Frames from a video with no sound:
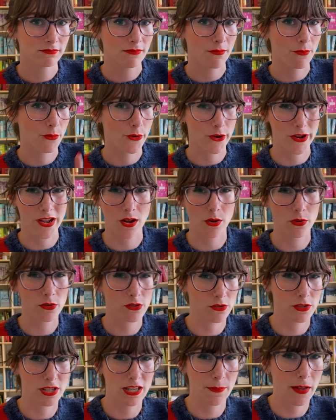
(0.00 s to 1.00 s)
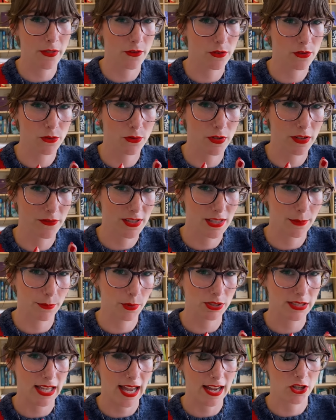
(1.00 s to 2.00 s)
brioche or some other sort of simple
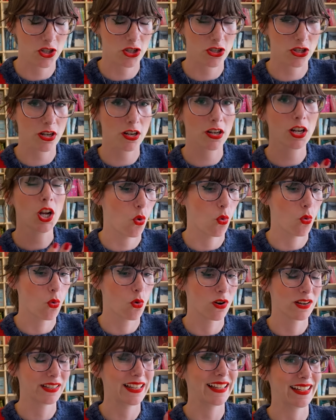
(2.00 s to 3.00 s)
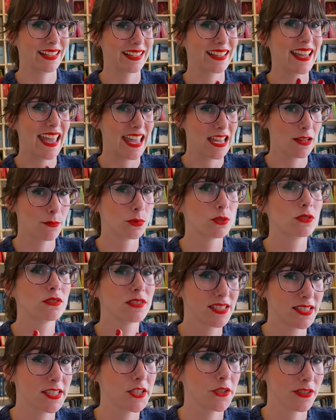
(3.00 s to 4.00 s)
texture or like a cabled
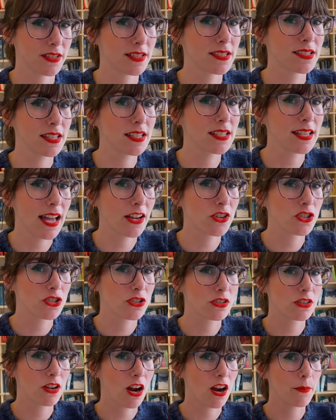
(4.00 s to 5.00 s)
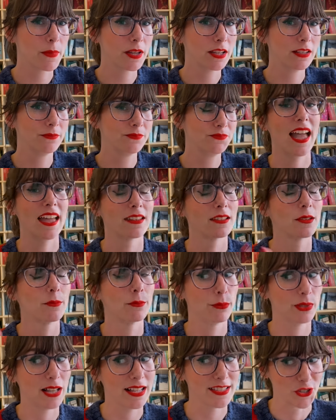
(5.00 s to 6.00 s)
seriously textured garment and
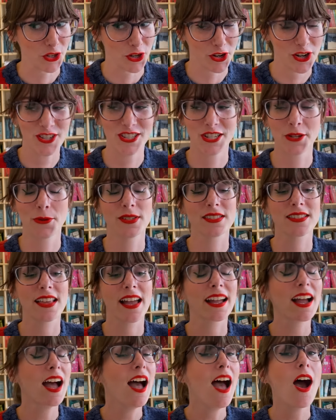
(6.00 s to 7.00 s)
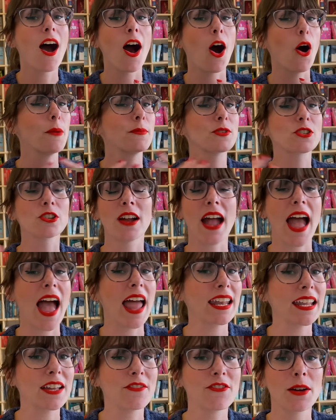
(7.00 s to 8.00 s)
bless her she was like oh, i'm sure
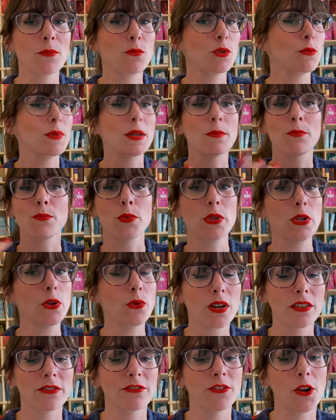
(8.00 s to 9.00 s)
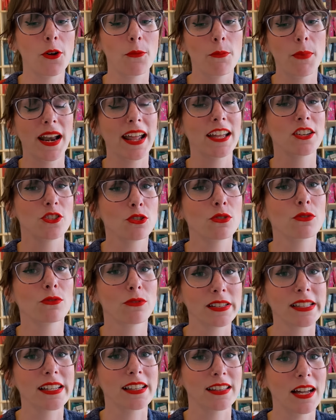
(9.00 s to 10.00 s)
any of them would be beautiful but i do
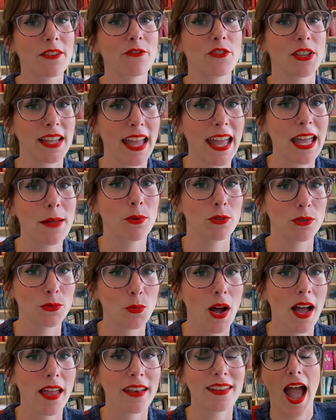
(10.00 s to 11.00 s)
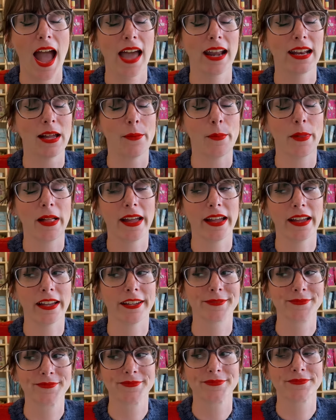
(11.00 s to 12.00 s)
really love the cabled one and i'm like
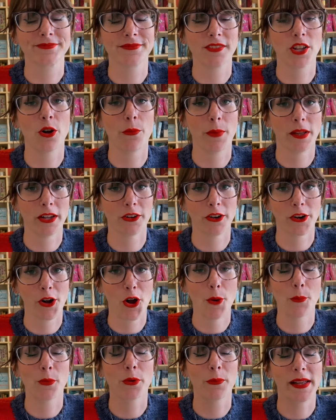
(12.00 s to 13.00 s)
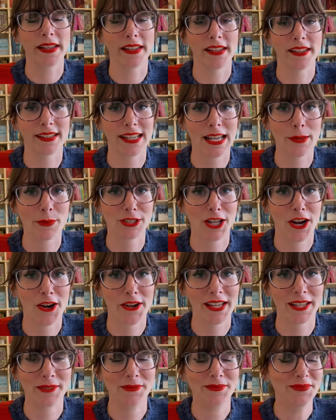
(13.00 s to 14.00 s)
go big or go home. We're making a cabled
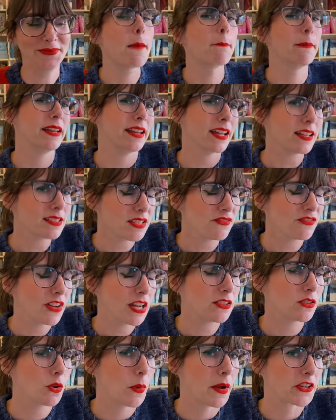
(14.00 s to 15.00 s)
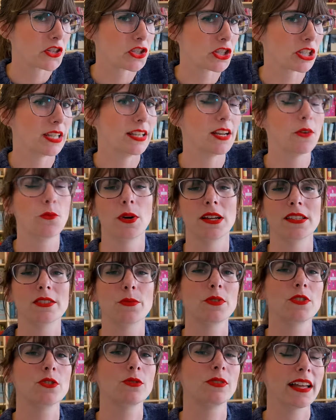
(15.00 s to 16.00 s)
cardigan. My next and final question was,
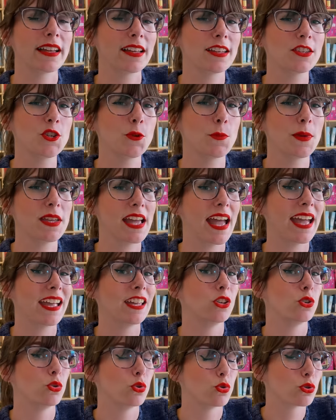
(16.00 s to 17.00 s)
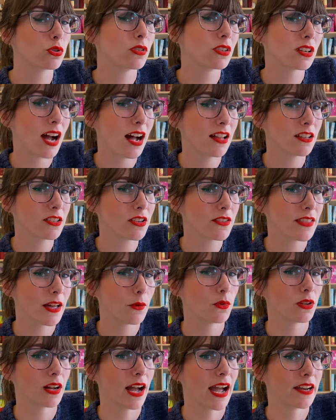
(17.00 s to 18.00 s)
would you like it to be a neutral color that
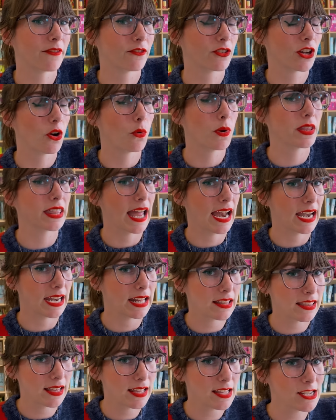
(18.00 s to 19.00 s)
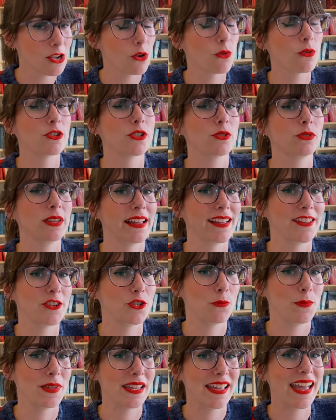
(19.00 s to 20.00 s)
will kind of go with anything, or do you like it to
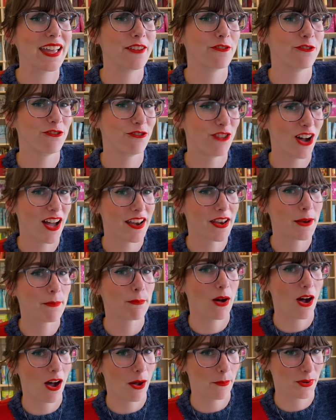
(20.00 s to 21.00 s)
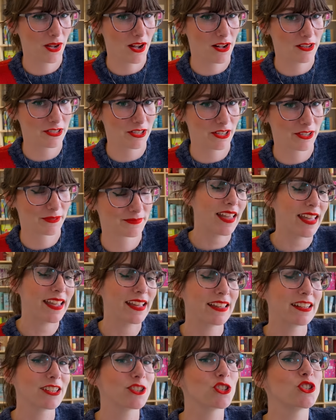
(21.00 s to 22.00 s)
be a fun pop color?
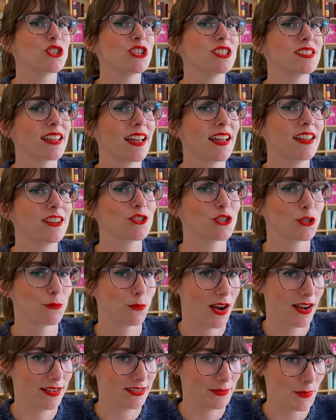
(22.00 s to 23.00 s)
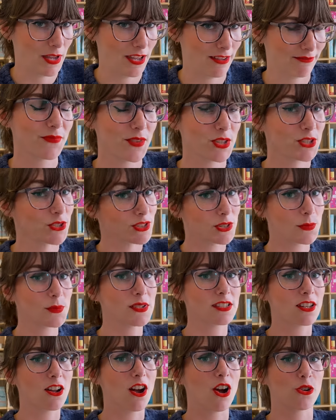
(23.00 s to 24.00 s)
And she said, surprise me. So this one is
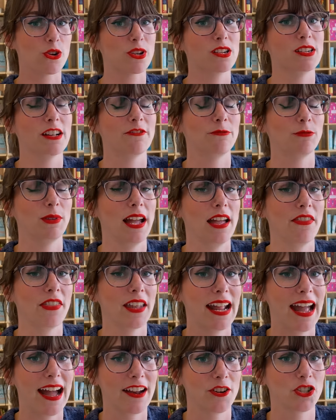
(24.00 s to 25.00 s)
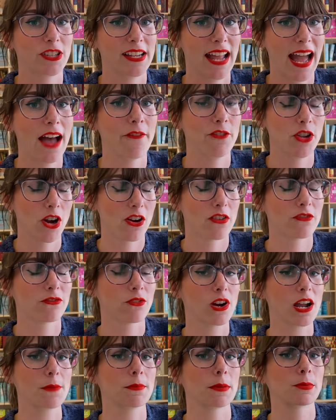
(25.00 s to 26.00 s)
a concrete enough plan that I actually have yarn
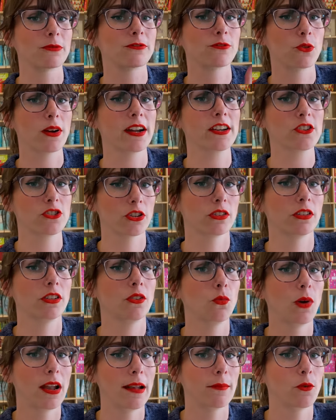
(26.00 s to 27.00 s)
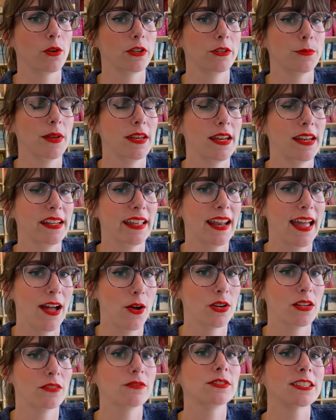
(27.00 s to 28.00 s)
for it, but before I show you what I'm going to be knitting it
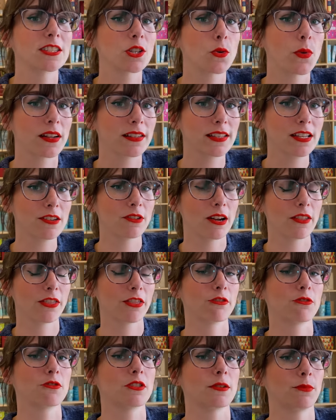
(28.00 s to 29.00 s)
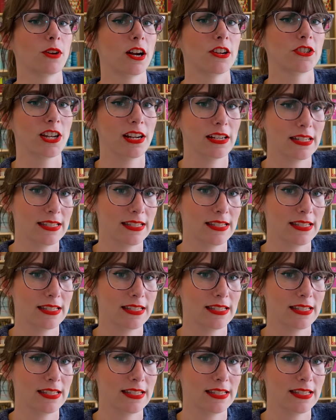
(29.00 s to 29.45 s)
out of, let's quickly run through the project